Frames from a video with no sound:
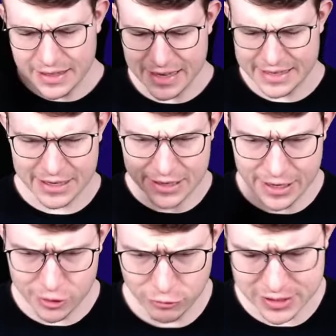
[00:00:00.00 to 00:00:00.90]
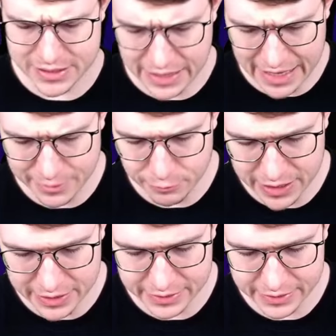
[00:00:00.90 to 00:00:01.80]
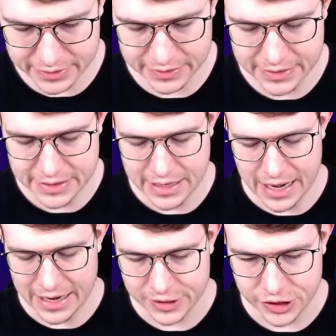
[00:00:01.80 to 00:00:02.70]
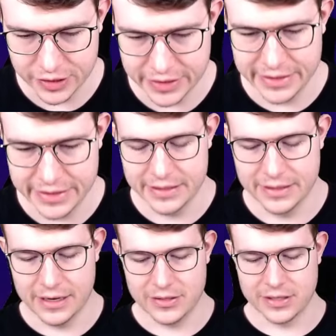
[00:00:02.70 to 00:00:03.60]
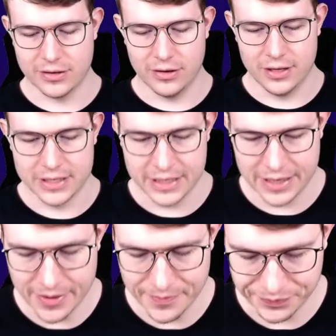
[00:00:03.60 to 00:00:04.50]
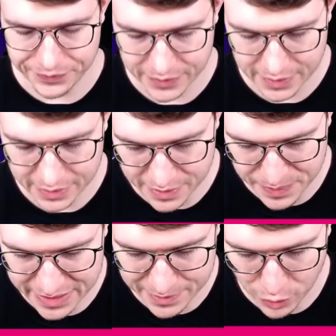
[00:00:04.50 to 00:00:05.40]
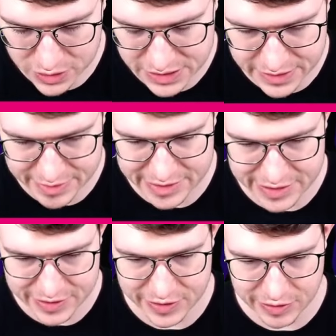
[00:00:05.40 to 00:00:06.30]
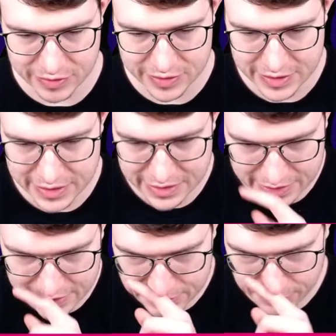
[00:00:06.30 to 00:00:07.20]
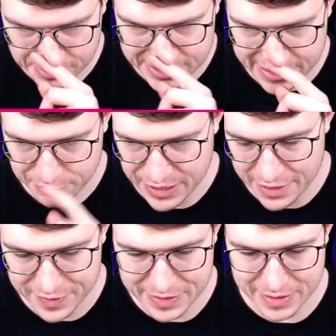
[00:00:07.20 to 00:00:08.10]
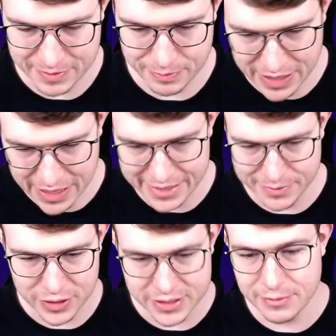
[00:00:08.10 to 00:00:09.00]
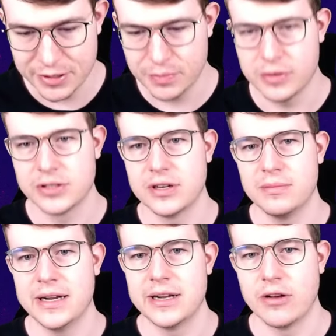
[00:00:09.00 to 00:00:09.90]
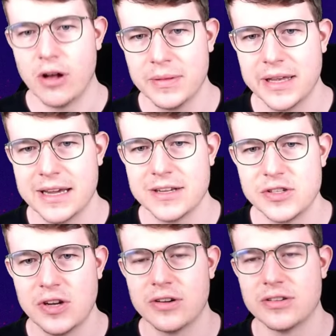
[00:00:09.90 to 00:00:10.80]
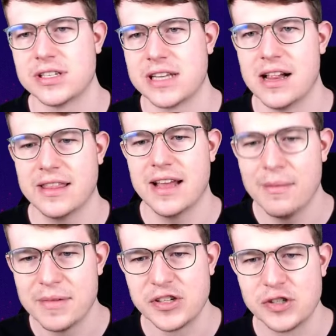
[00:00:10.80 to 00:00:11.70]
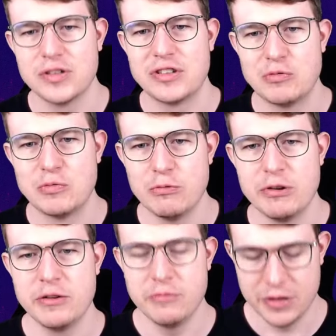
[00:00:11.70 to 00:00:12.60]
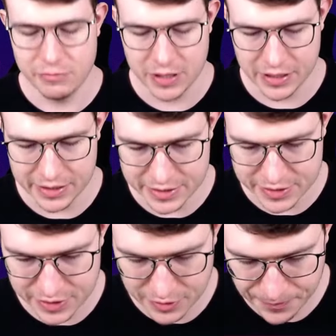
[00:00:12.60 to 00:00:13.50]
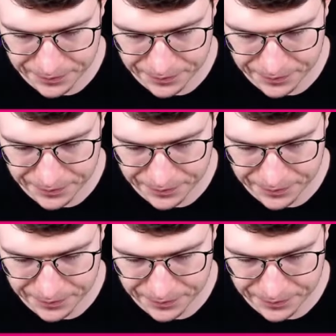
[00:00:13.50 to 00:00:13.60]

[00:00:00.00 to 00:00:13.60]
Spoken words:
across the line where the actually the how's it called? The big monster is. So you always kind of want to have it like behind the monster when the opponent's gonna play like Goblin Gang and so on or Skeleton Army. It should do really, really well there. So